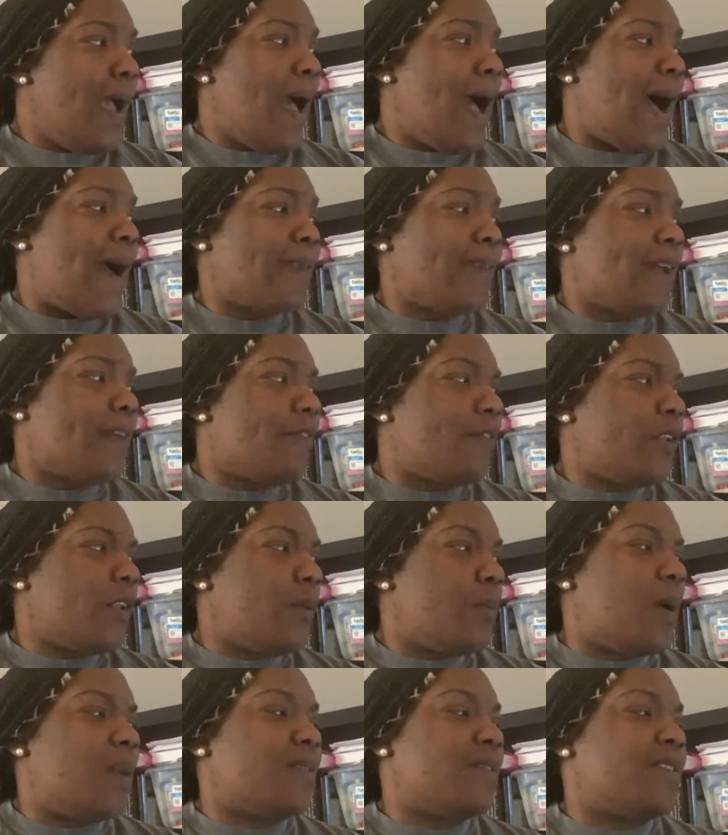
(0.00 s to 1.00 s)
I definitely
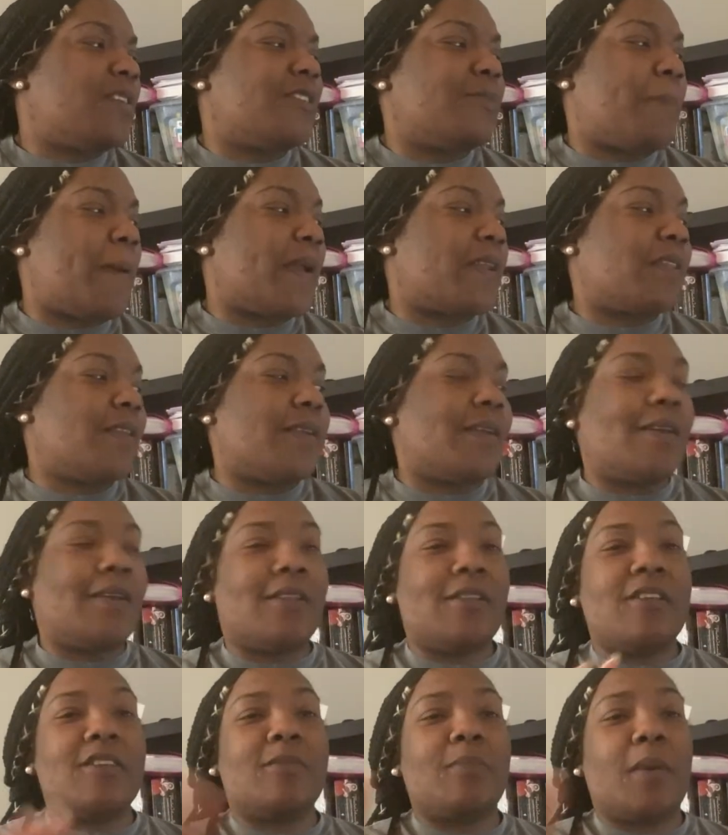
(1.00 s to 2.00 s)
wasn't expecting to get
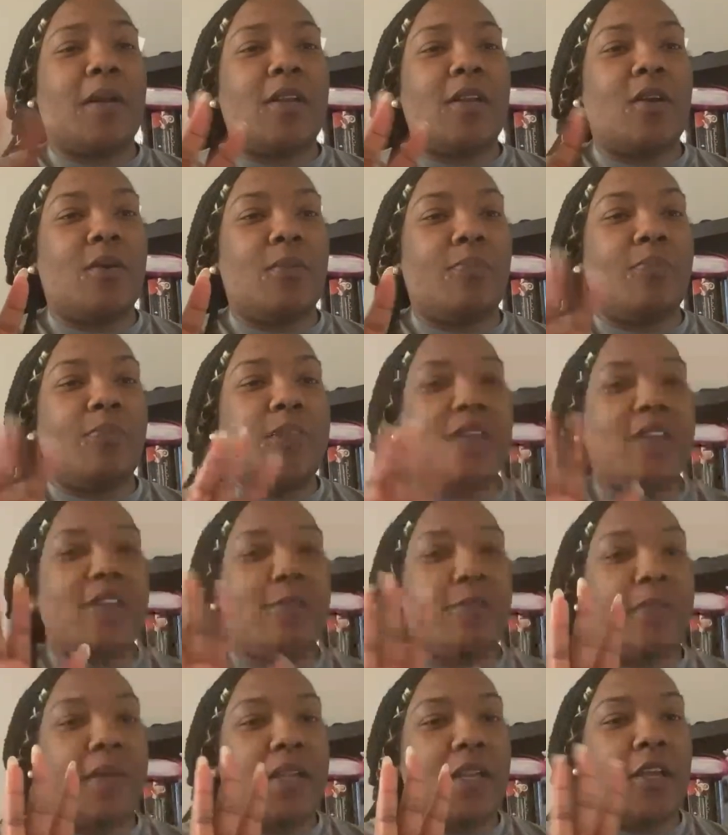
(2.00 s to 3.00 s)
this many
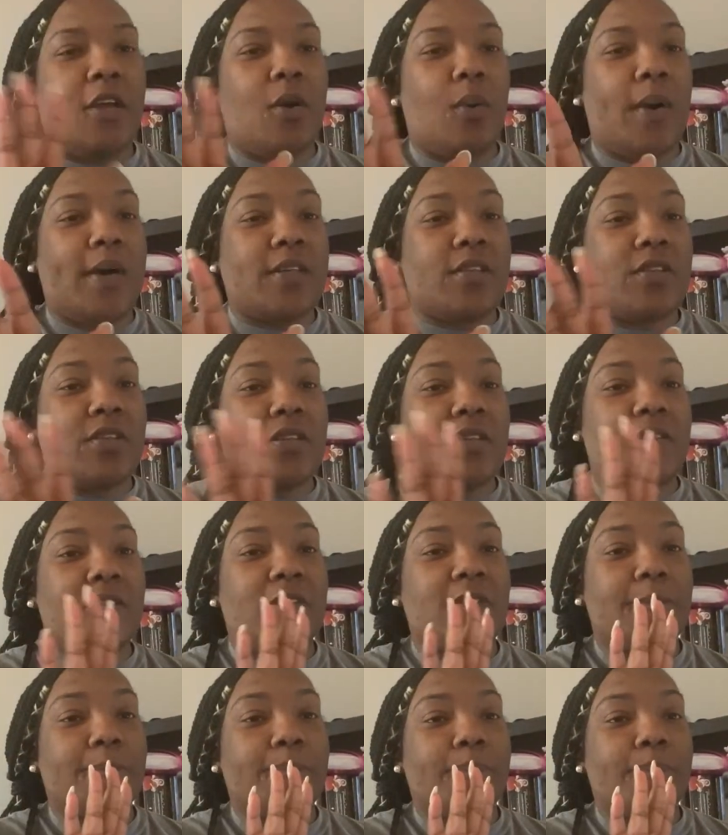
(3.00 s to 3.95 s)
questions.